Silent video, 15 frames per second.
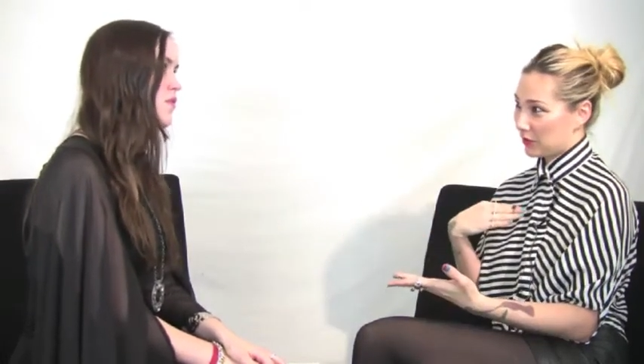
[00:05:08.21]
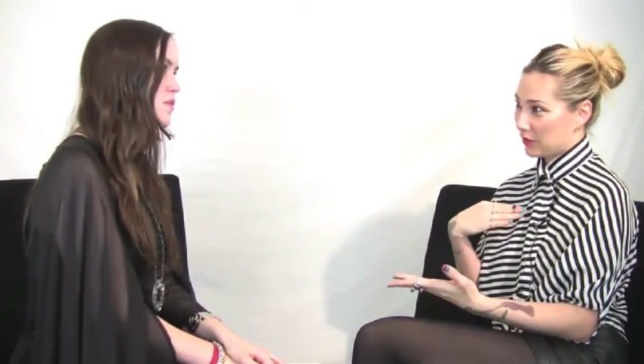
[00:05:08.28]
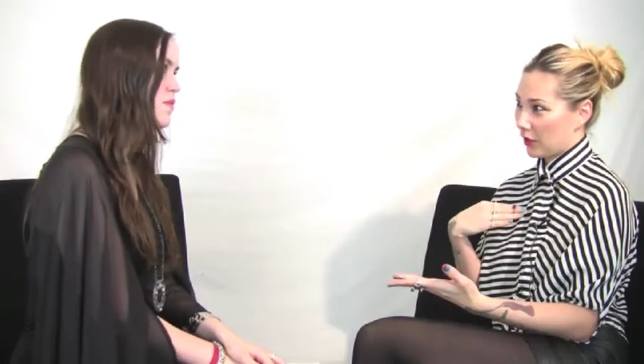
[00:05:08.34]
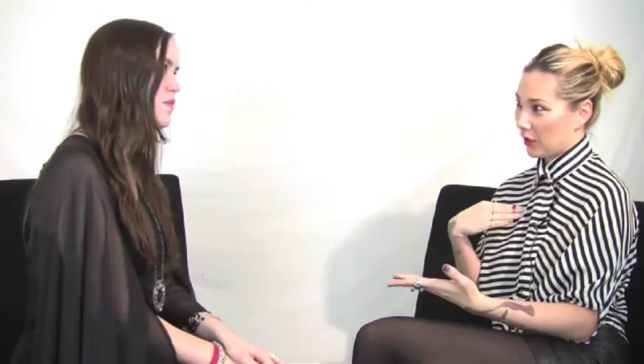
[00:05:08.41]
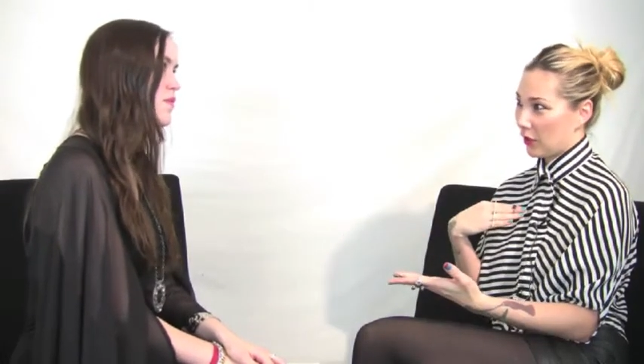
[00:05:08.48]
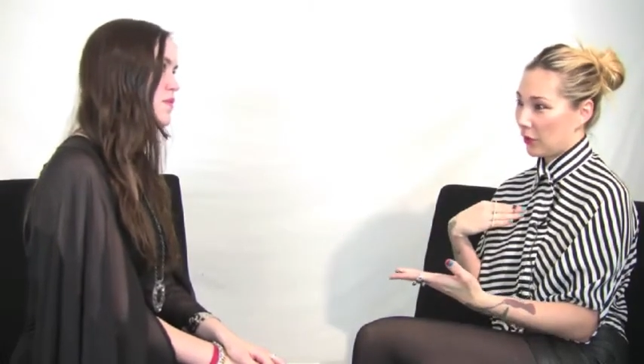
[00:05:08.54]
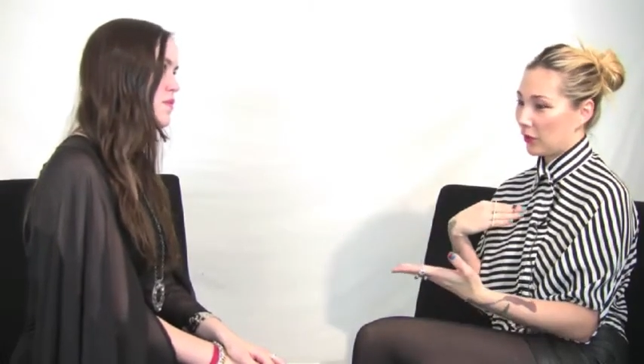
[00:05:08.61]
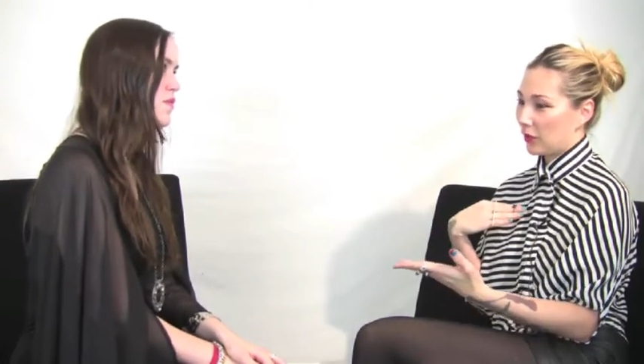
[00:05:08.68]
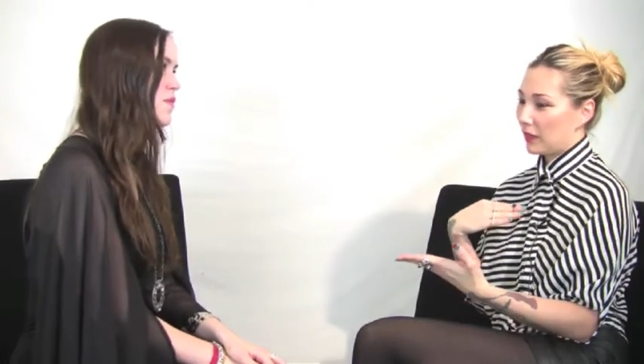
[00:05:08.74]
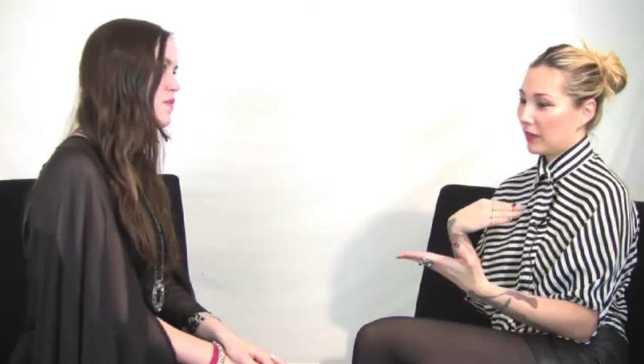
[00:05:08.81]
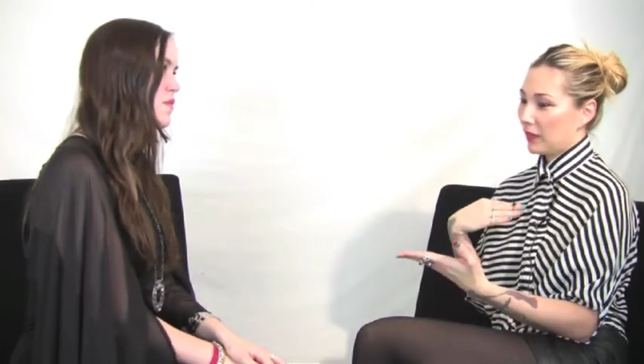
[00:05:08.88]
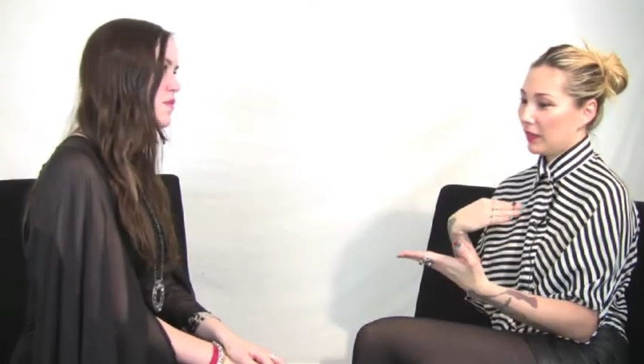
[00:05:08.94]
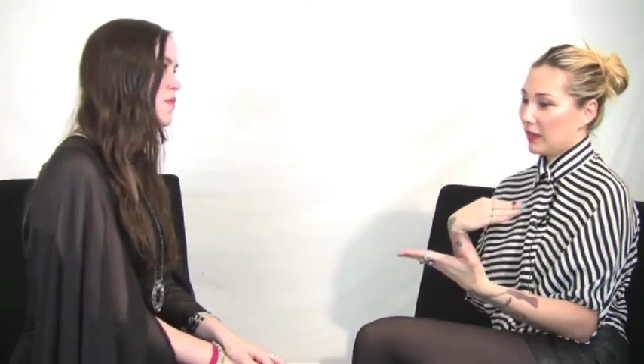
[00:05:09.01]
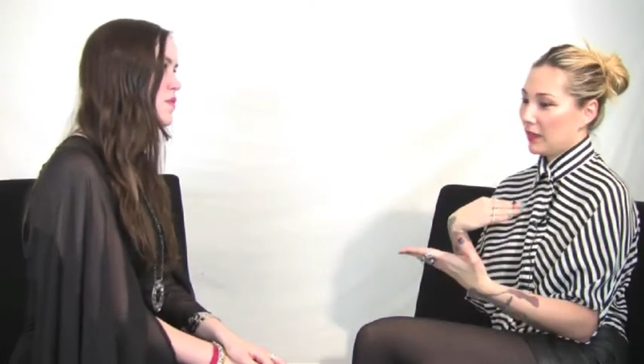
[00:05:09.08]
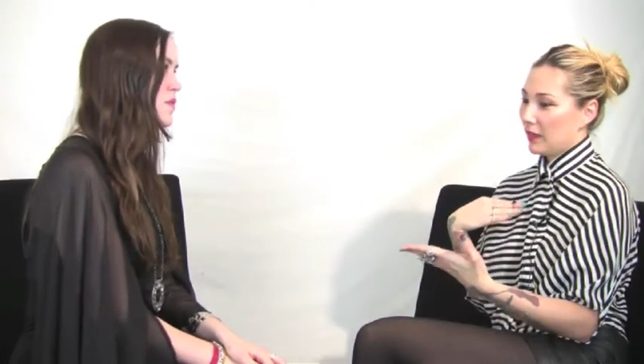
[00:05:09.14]
So
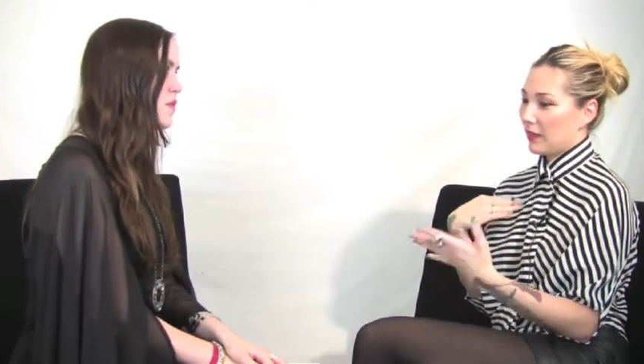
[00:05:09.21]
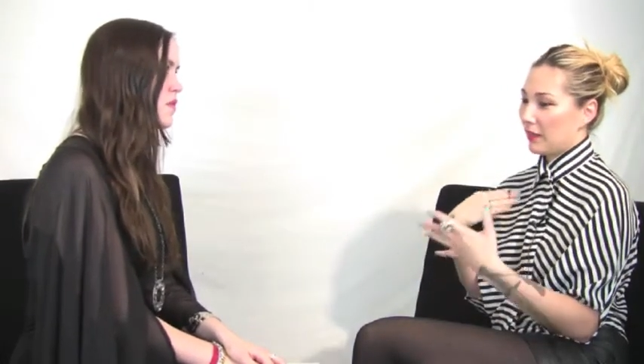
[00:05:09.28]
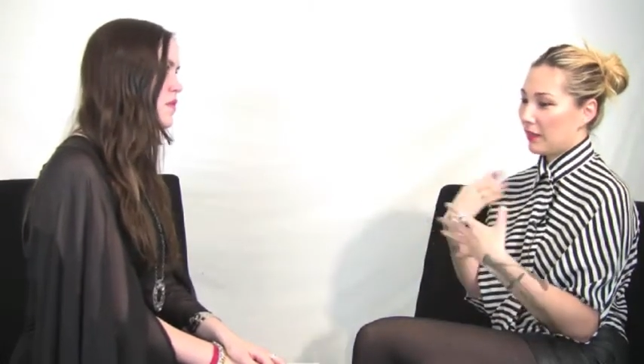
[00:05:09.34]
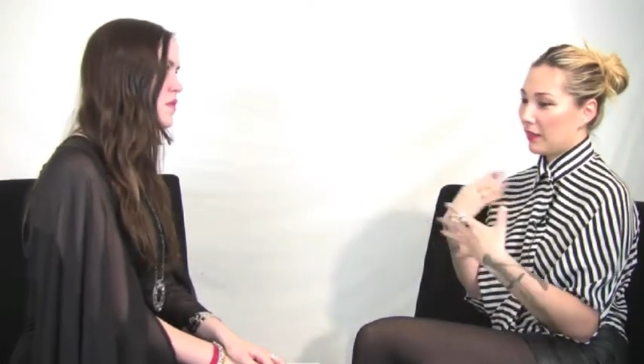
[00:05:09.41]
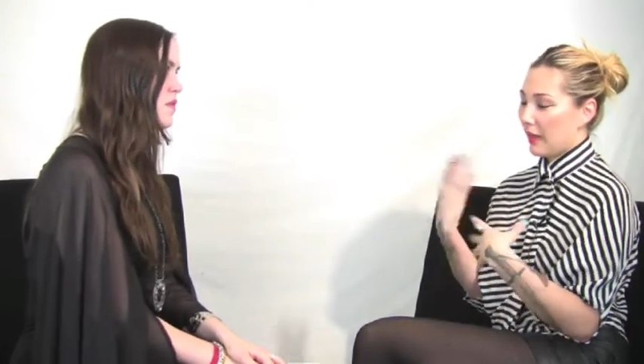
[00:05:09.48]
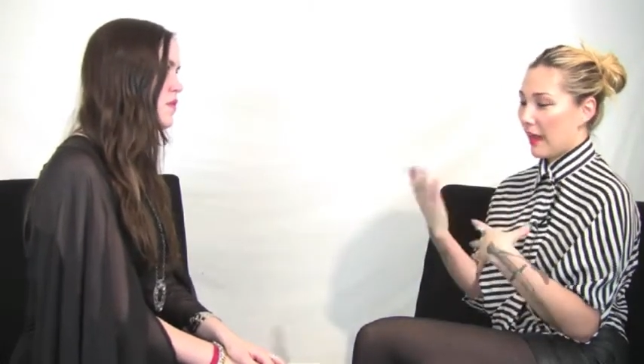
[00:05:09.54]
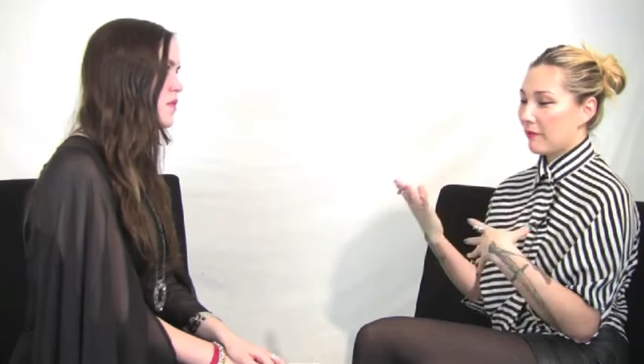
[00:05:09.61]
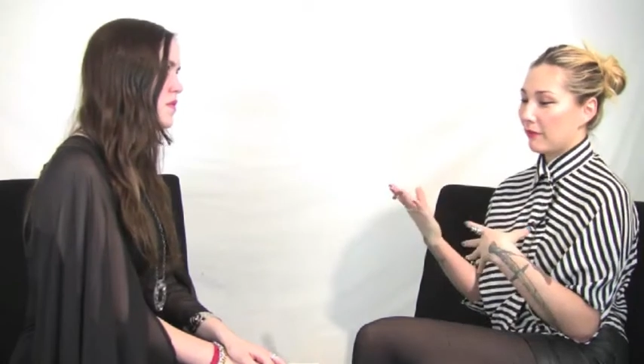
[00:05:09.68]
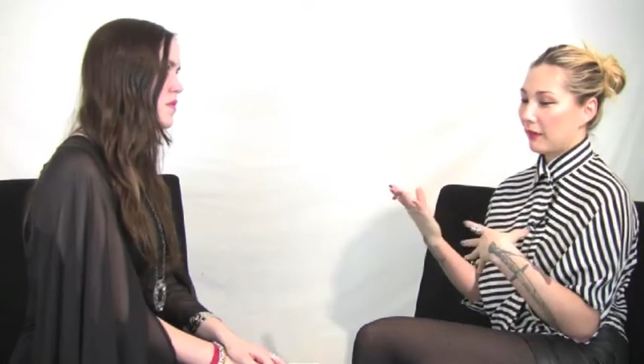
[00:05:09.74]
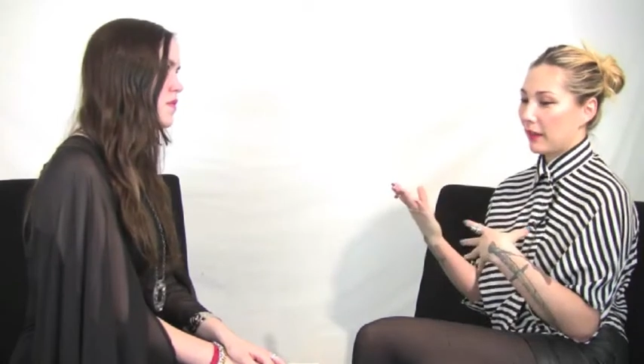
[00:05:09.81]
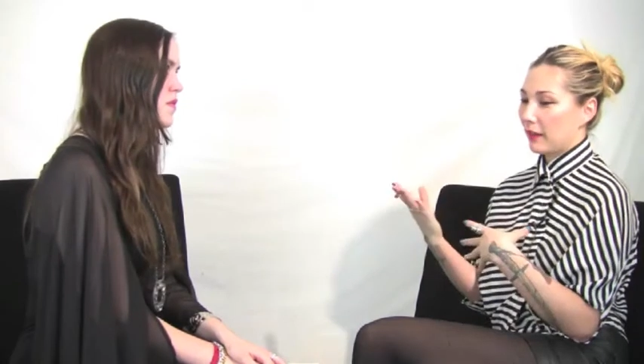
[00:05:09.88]
in that